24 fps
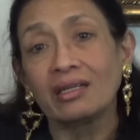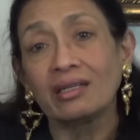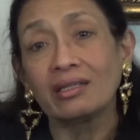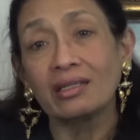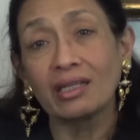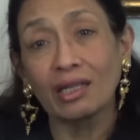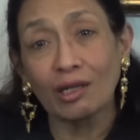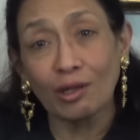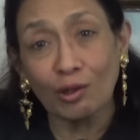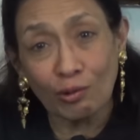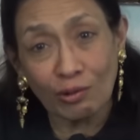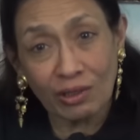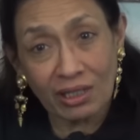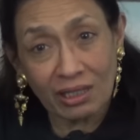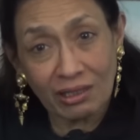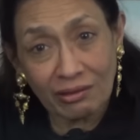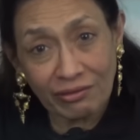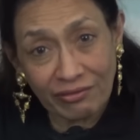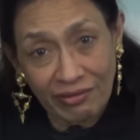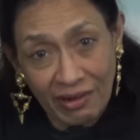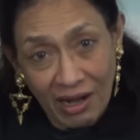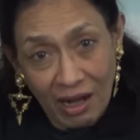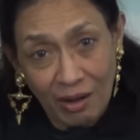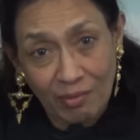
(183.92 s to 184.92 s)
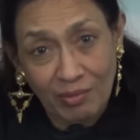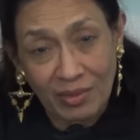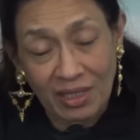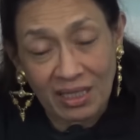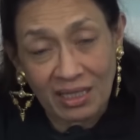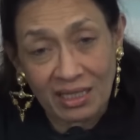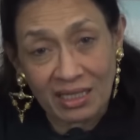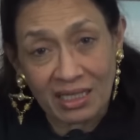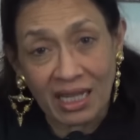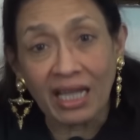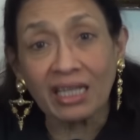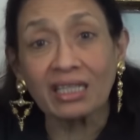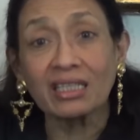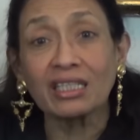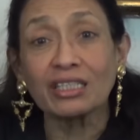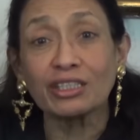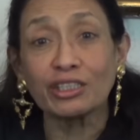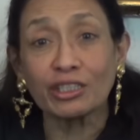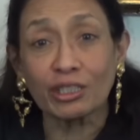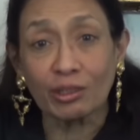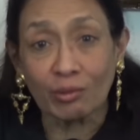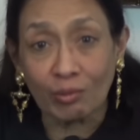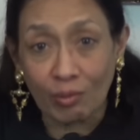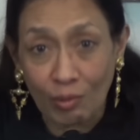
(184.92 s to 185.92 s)
The local farmers and the
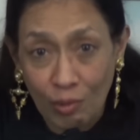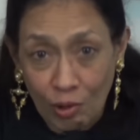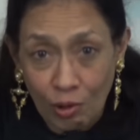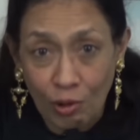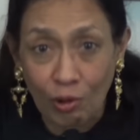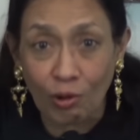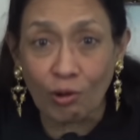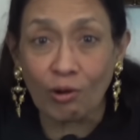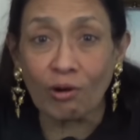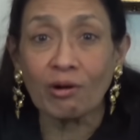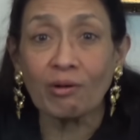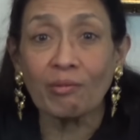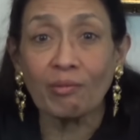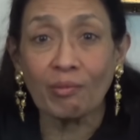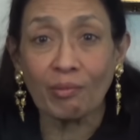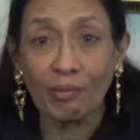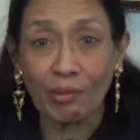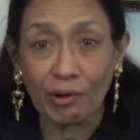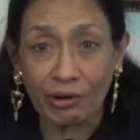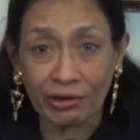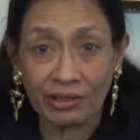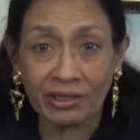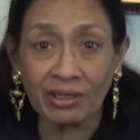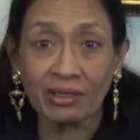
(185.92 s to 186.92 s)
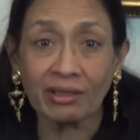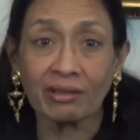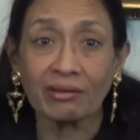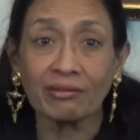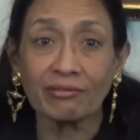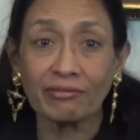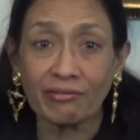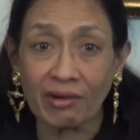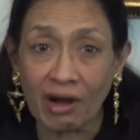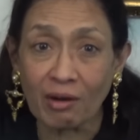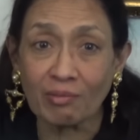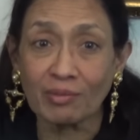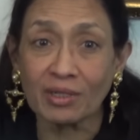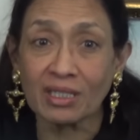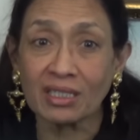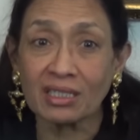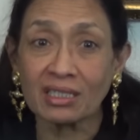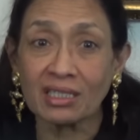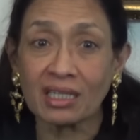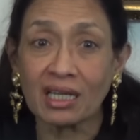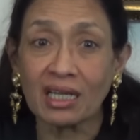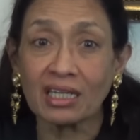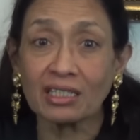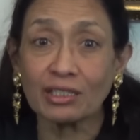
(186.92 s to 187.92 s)
Cemor Modern
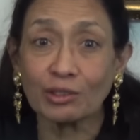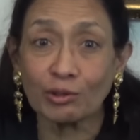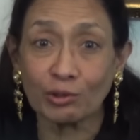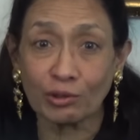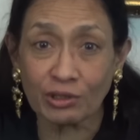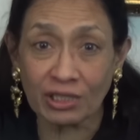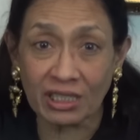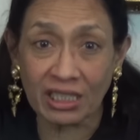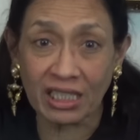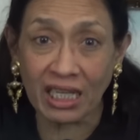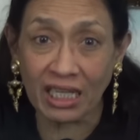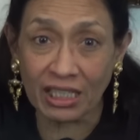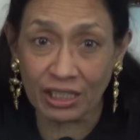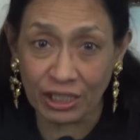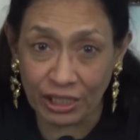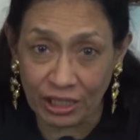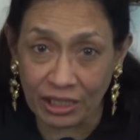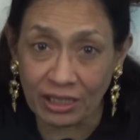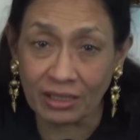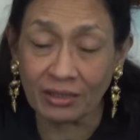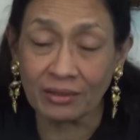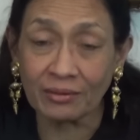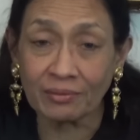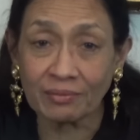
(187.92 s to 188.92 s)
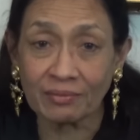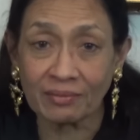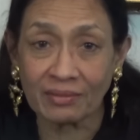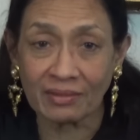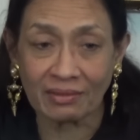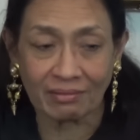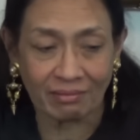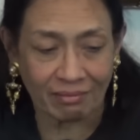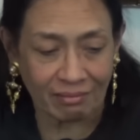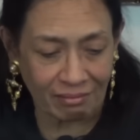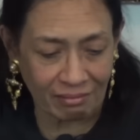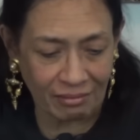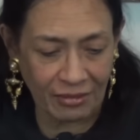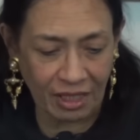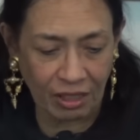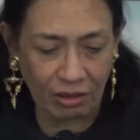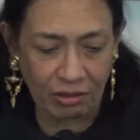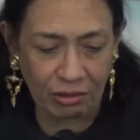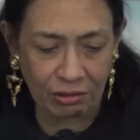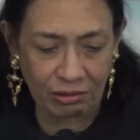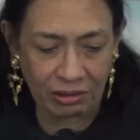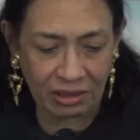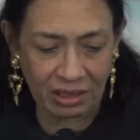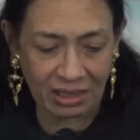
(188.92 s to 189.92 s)
Farmers Association,
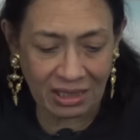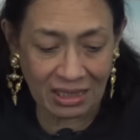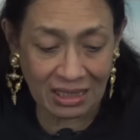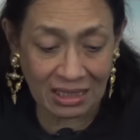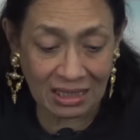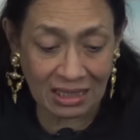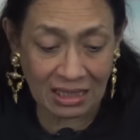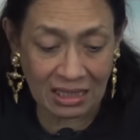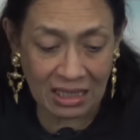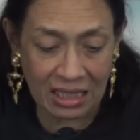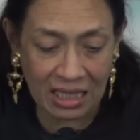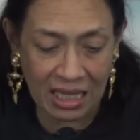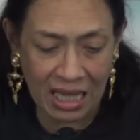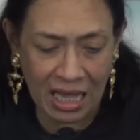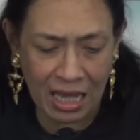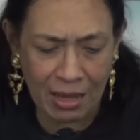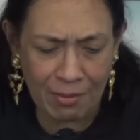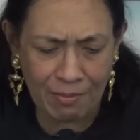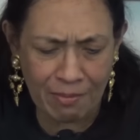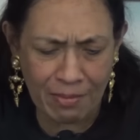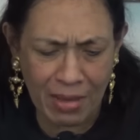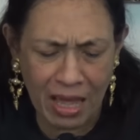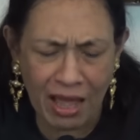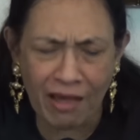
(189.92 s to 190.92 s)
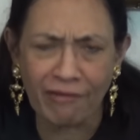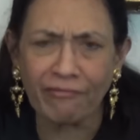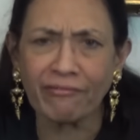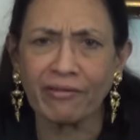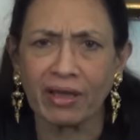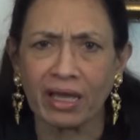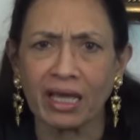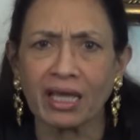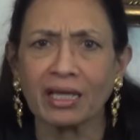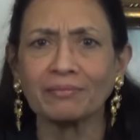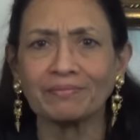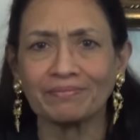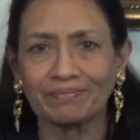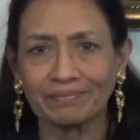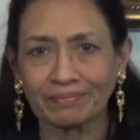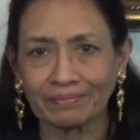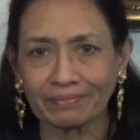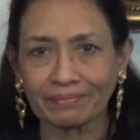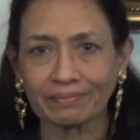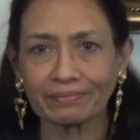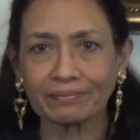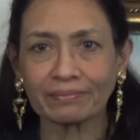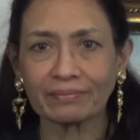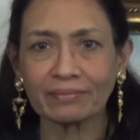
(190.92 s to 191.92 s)
or CMFA,
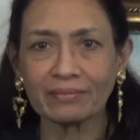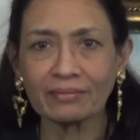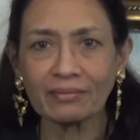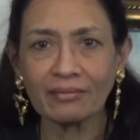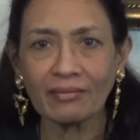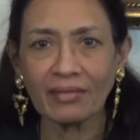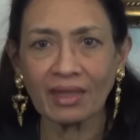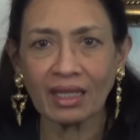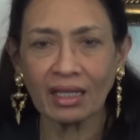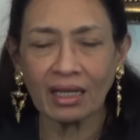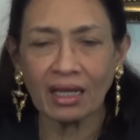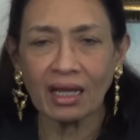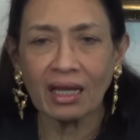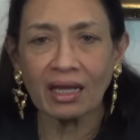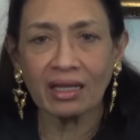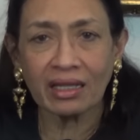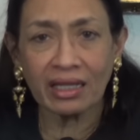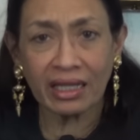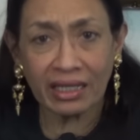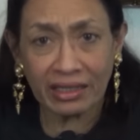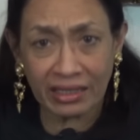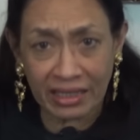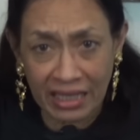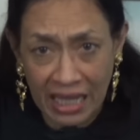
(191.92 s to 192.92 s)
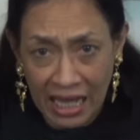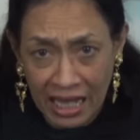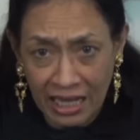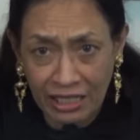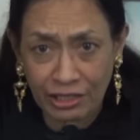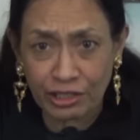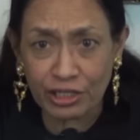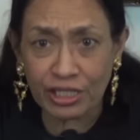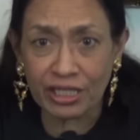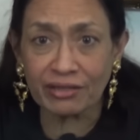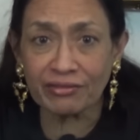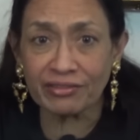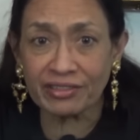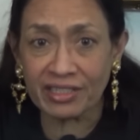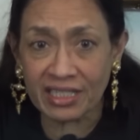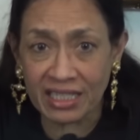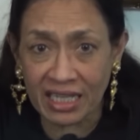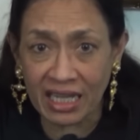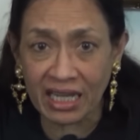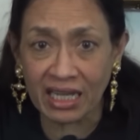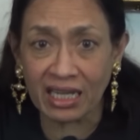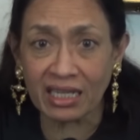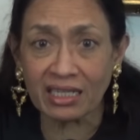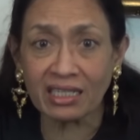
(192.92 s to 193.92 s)
their chief
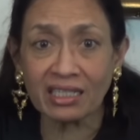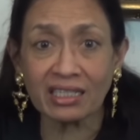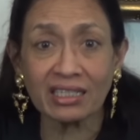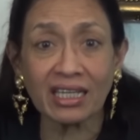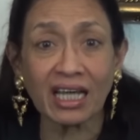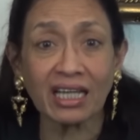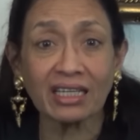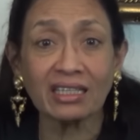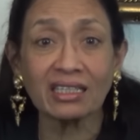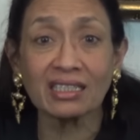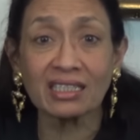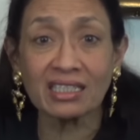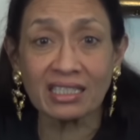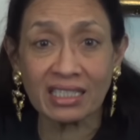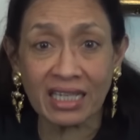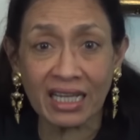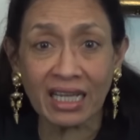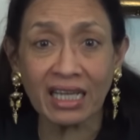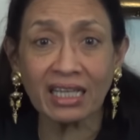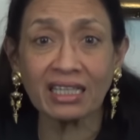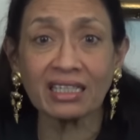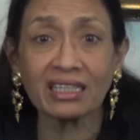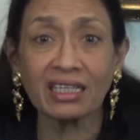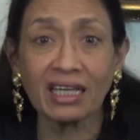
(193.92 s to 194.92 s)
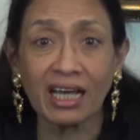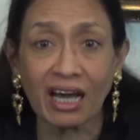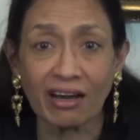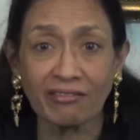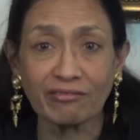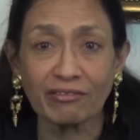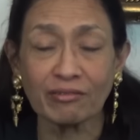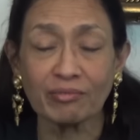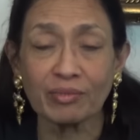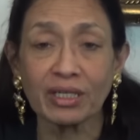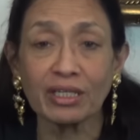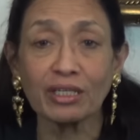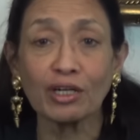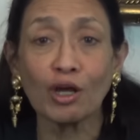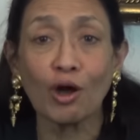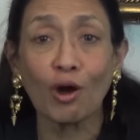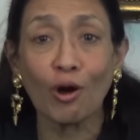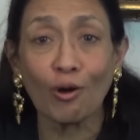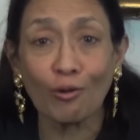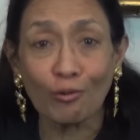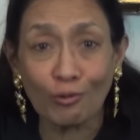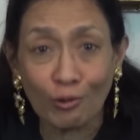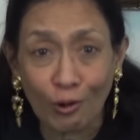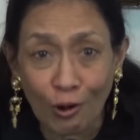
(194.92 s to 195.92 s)
said that the state government
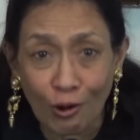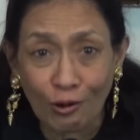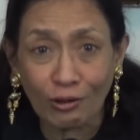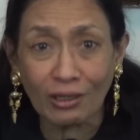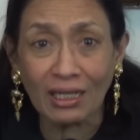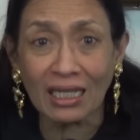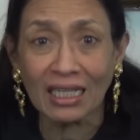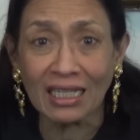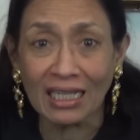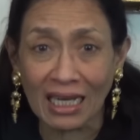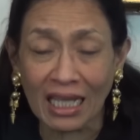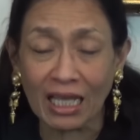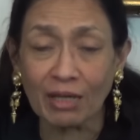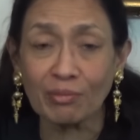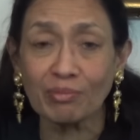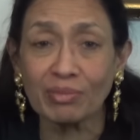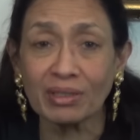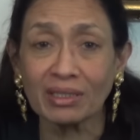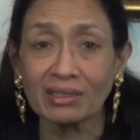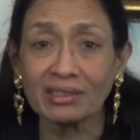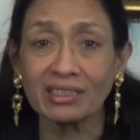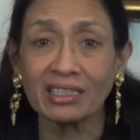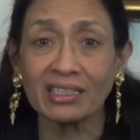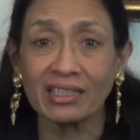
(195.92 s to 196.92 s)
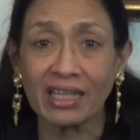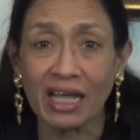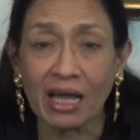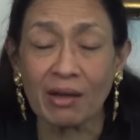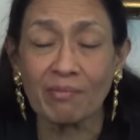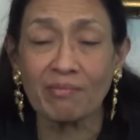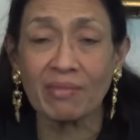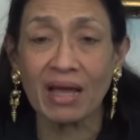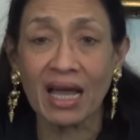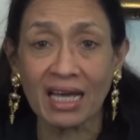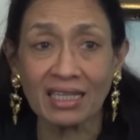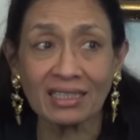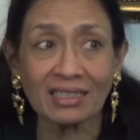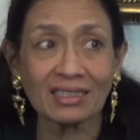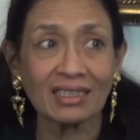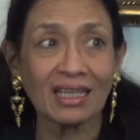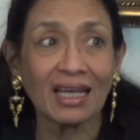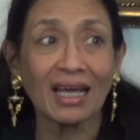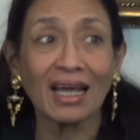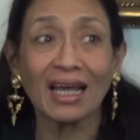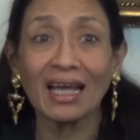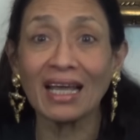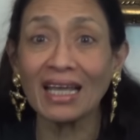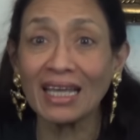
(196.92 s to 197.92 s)
wrongly labelled them as
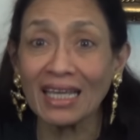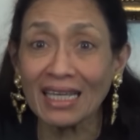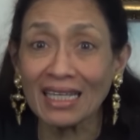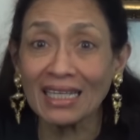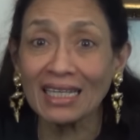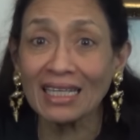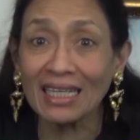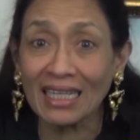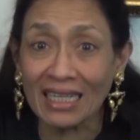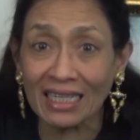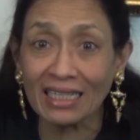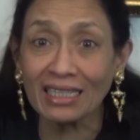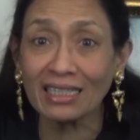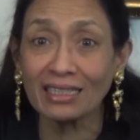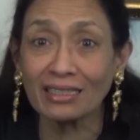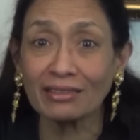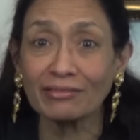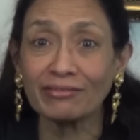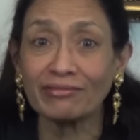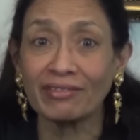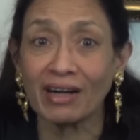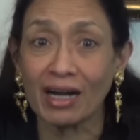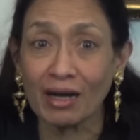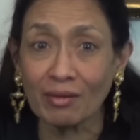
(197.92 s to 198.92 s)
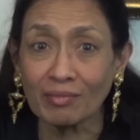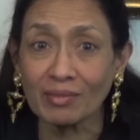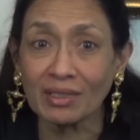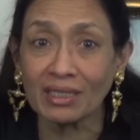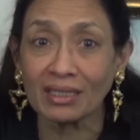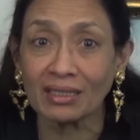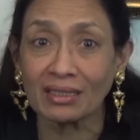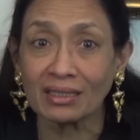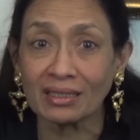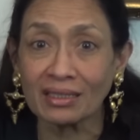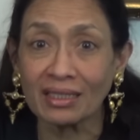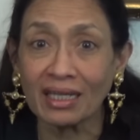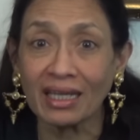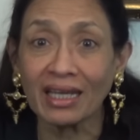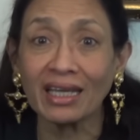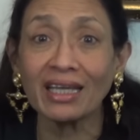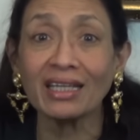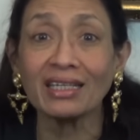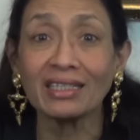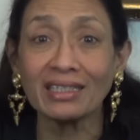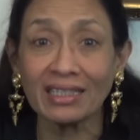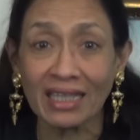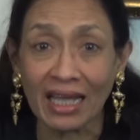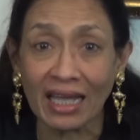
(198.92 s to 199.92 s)
illegal farmers
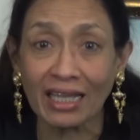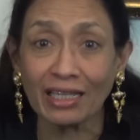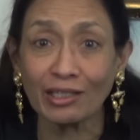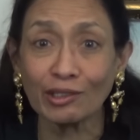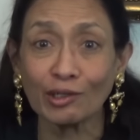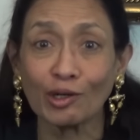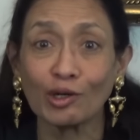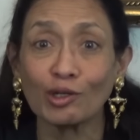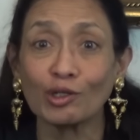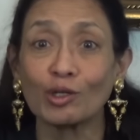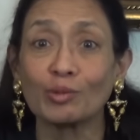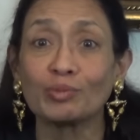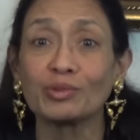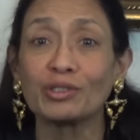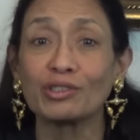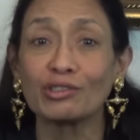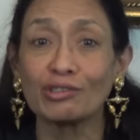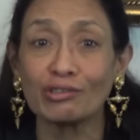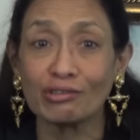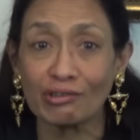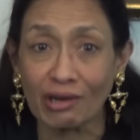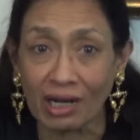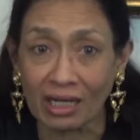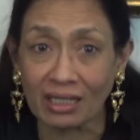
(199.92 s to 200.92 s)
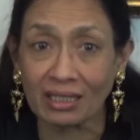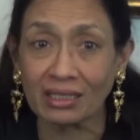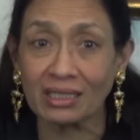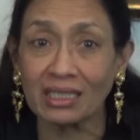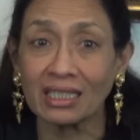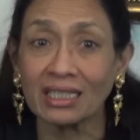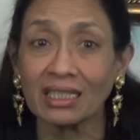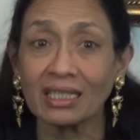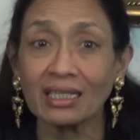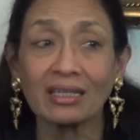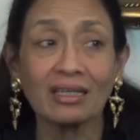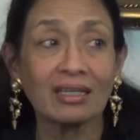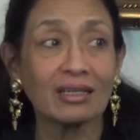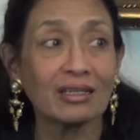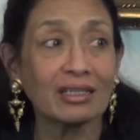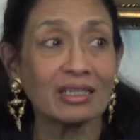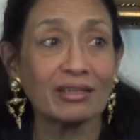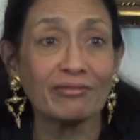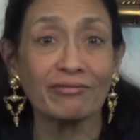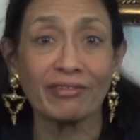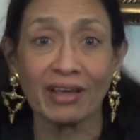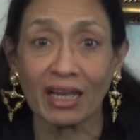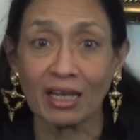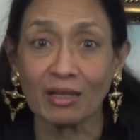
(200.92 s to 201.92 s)
intent on obstructing
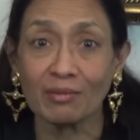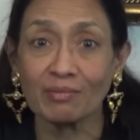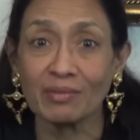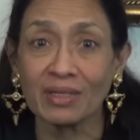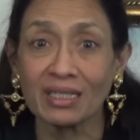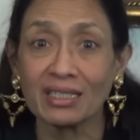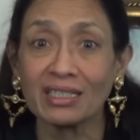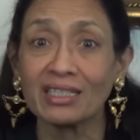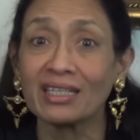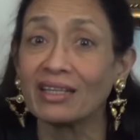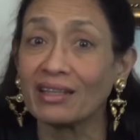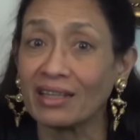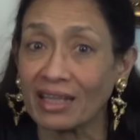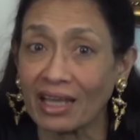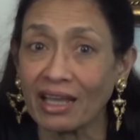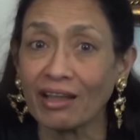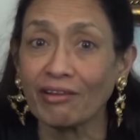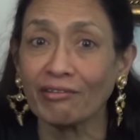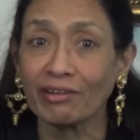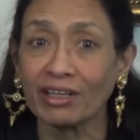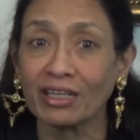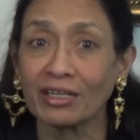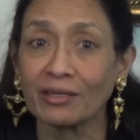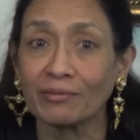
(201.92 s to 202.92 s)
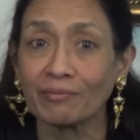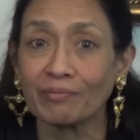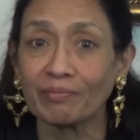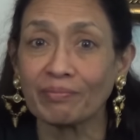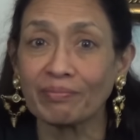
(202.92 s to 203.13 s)
development in the area.